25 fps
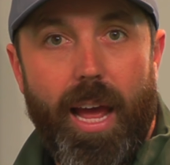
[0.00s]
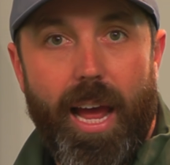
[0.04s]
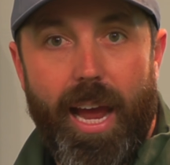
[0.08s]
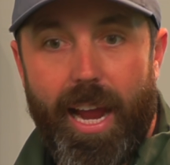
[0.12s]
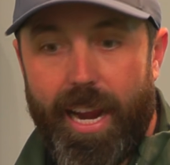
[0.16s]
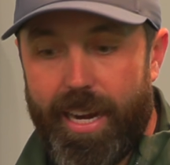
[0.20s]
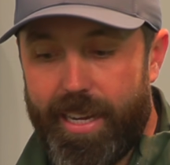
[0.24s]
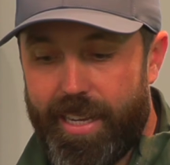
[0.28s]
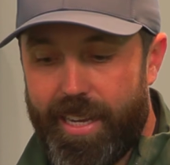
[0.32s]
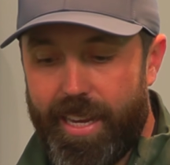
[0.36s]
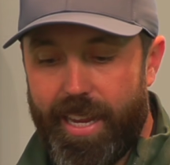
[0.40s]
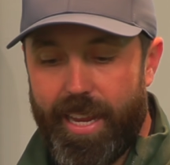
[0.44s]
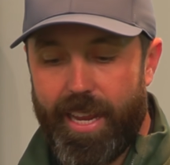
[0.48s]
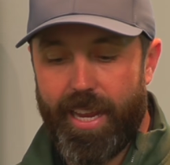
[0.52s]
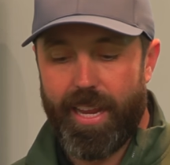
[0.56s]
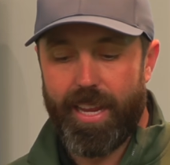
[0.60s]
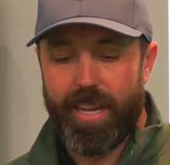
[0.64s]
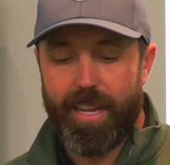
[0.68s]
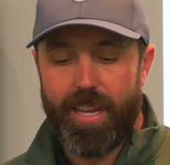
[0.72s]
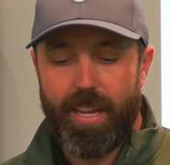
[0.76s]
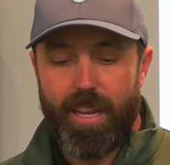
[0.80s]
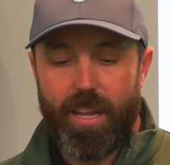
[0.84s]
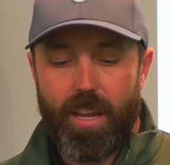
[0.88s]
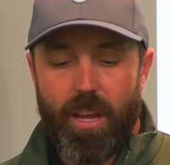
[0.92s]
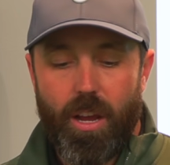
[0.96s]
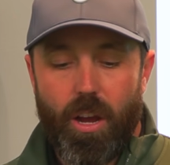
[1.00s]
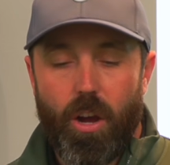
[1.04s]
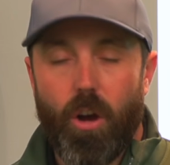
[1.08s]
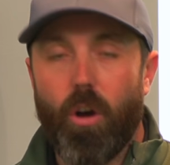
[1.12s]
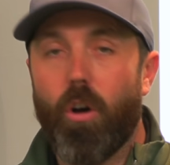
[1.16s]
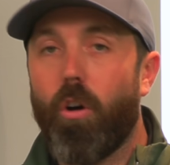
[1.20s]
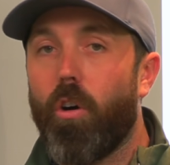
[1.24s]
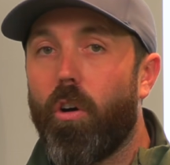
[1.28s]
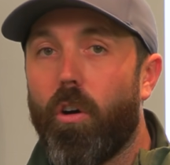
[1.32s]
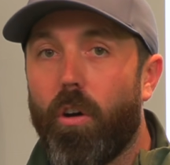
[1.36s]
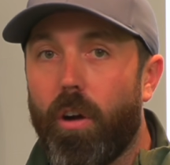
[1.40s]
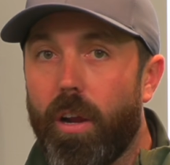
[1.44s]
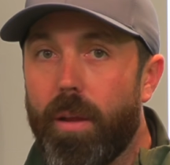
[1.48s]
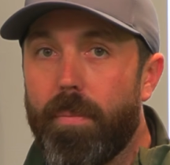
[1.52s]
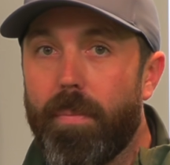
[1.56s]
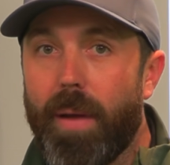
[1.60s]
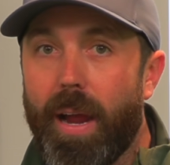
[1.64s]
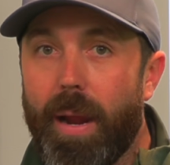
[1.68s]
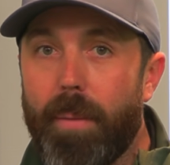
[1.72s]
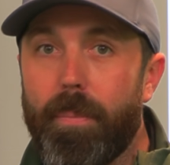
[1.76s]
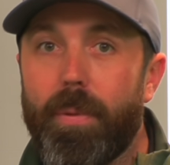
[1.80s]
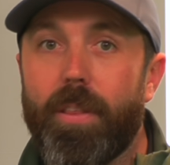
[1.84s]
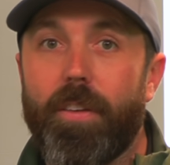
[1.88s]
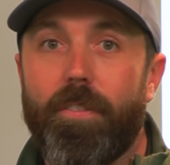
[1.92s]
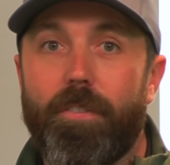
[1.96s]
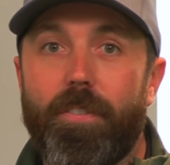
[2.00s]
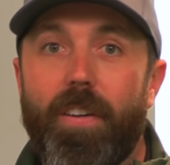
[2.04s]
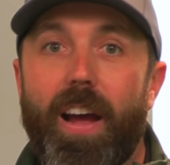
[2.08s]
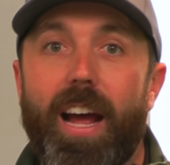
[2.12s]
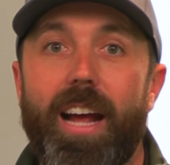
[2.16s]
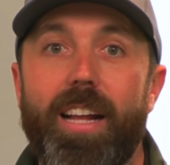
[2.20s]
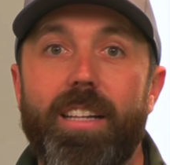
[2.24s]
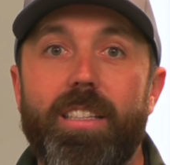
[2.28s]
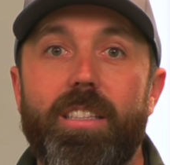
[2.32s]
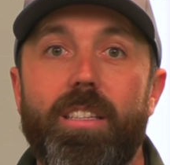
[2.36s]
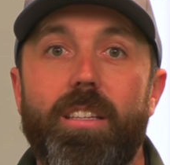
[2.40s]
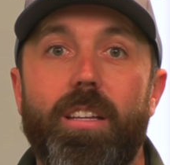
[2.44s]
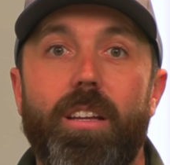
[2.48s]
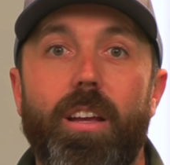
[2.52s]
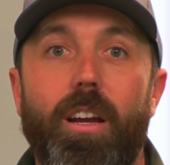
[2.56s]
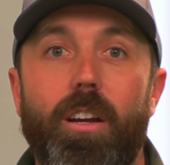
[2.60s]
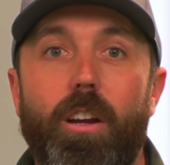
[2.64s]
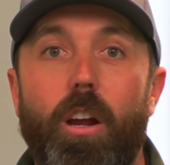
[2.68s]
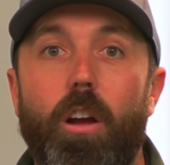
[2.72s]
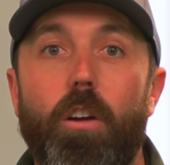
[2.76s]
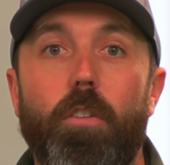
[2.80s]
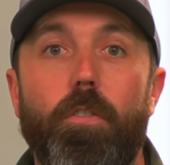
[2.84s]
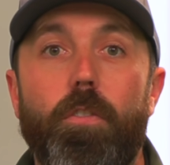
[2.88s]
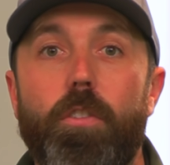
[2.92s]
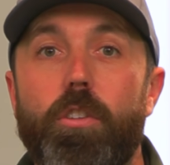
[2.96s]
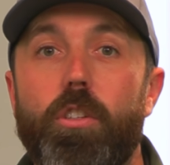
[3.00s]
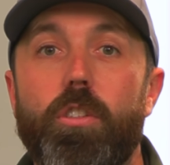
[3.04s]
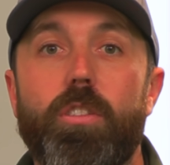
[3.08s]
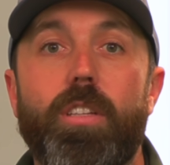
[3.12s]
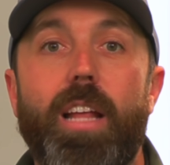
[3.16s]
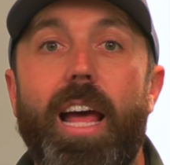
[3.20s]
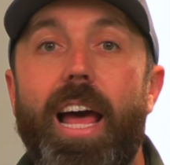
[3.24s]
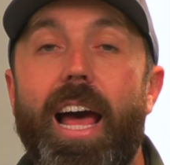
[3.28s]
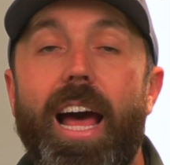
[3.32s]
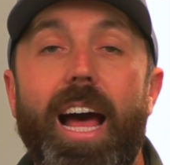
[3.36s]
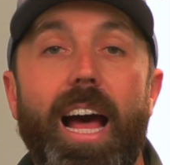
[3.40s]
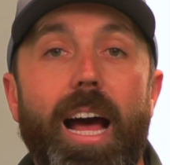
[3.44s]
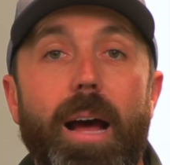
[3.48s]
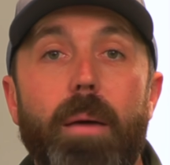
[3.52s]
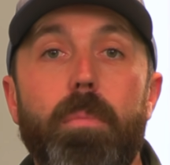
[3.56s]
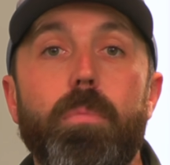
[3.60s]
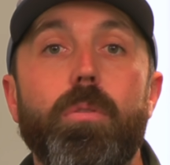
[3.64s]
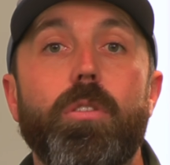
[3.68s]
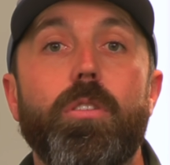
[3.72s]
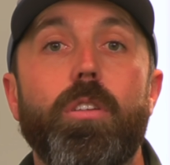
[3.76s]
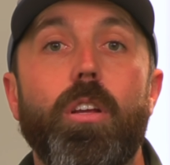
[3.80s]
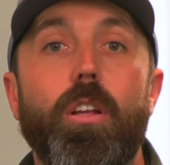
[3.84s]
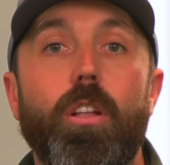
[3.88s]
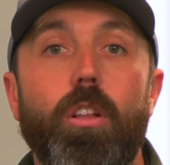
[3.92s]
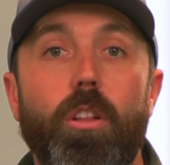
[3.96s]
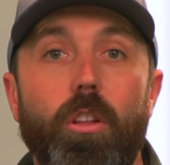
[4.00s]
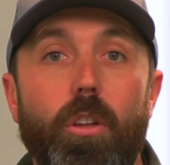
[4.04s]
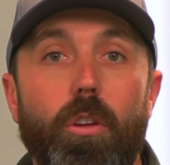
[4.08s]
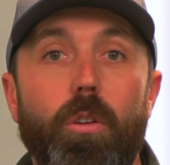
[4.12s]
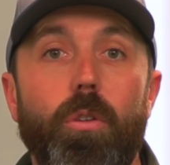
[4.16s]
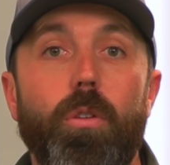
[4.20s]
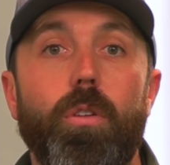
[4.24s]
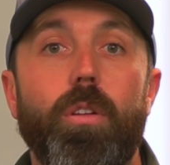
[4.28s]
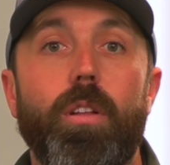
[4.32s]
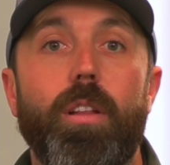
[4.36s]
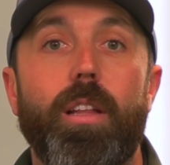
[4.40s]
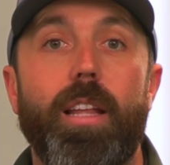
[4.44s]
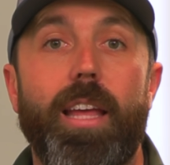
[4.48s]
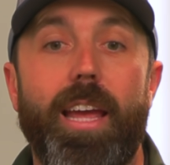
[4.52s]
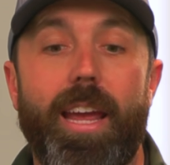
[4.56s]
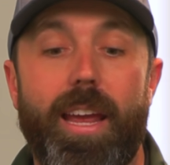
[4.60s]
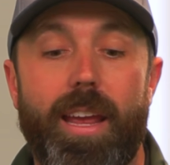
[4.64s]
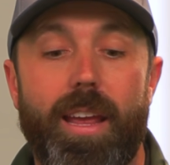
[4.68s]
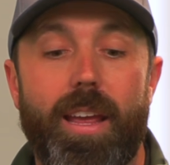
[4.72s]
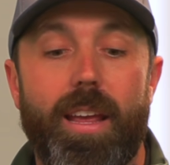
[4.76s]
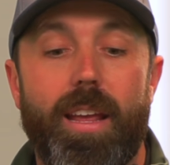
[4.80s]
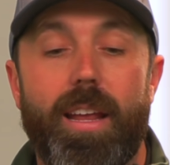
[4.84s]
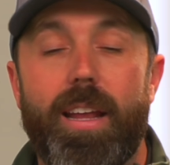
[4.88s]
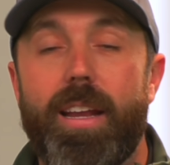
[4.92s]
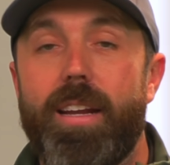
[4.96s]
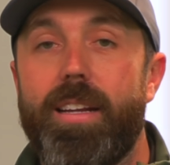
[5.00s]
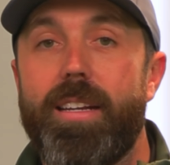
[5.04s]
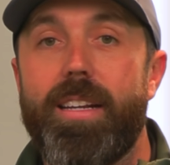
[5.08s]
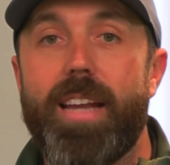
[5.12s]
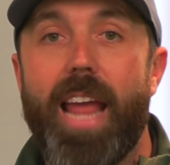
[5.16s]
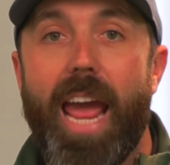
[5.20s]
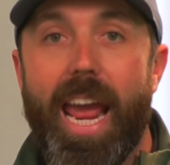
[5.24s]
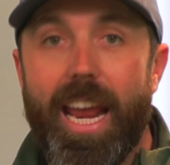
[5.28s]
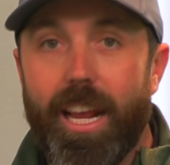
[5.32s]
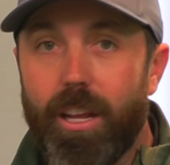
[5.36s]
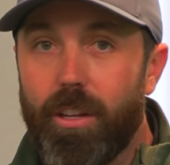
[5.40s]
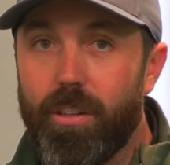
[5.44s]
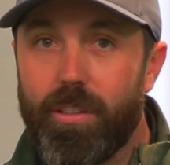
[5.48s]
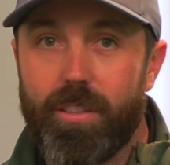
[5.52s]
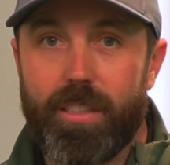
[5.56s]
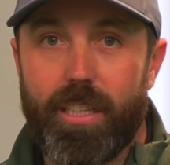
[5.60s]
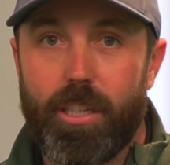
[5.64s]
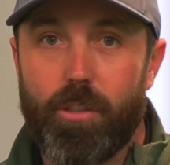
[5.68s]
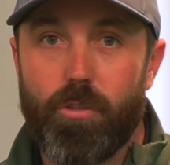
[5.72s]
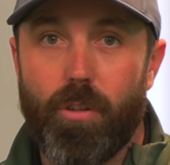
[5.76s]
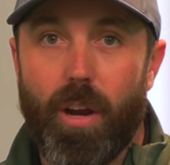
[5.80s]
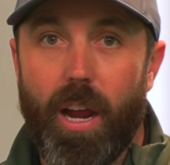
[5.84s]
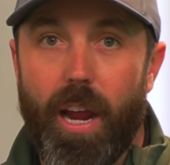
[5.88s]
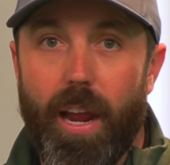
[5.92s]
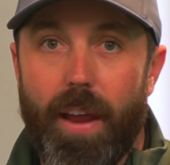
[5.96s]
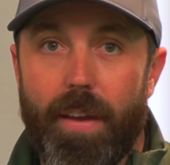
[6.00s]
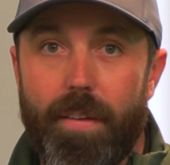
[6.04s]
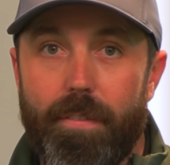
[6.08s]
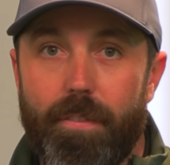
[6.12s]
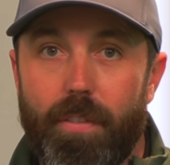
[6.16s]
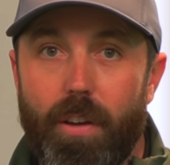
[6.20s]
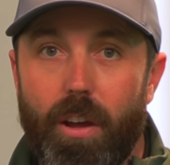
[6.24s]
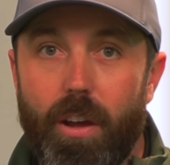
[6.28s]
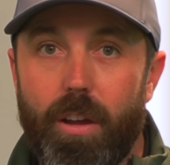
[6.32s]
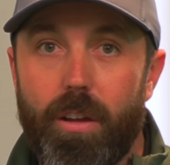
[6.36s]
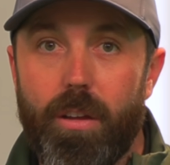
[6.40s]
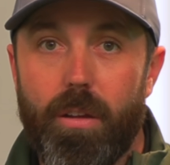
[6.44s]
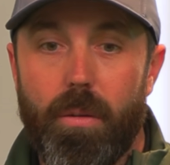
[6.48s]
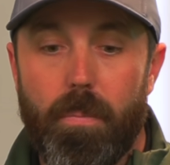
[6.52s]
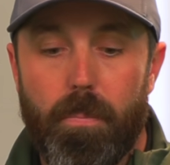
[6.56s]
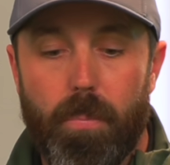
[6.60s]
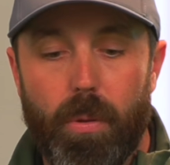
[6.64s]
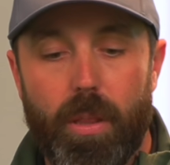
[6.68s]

idea. Or it might be the fact a golfer just absolutely nails the driver,